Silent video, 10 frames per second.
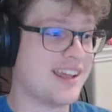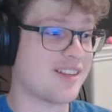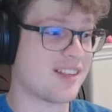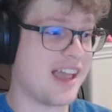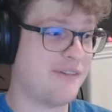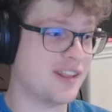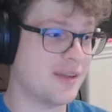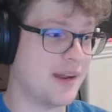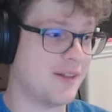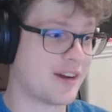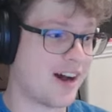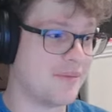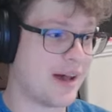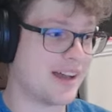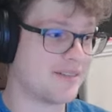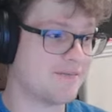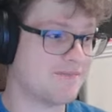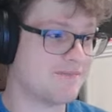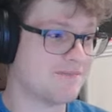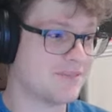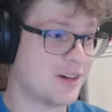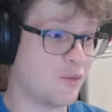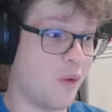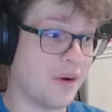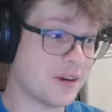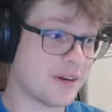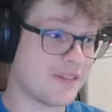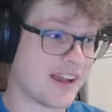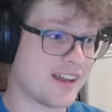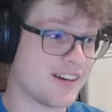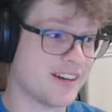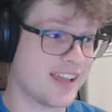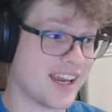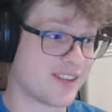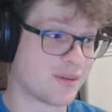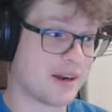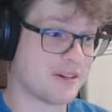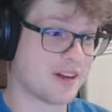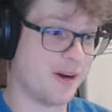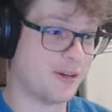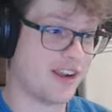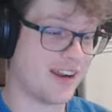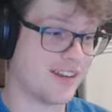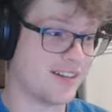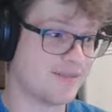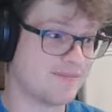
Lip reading: his life in the middle of a combat. Wonder if I could get a surrender negotiated.